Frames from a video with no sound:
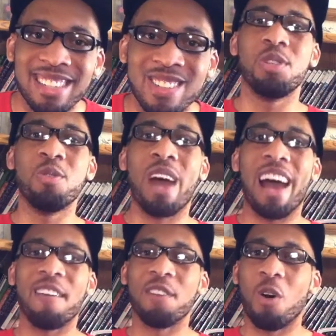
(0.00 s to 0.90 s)
You
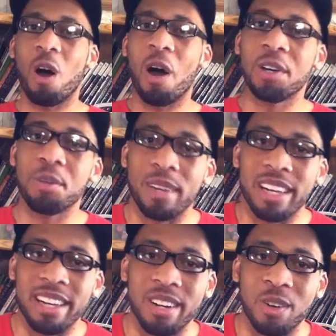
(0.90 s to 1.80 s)
have no
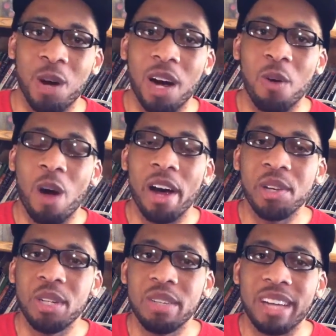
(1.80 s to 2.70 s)
argument here. Why are
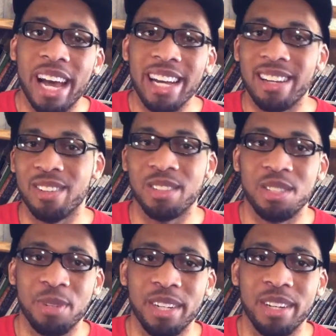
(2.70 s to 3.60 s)
you even hating on
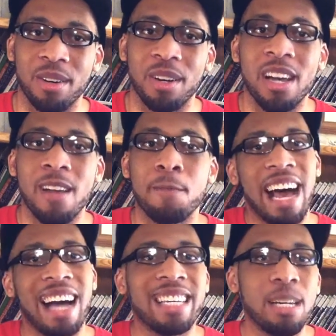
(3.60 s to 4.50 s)
this video?
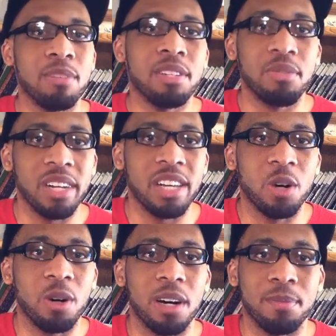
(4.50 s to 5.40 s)
Yeah, I keep this
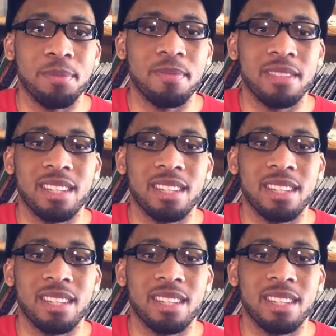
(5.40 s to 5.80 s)
video up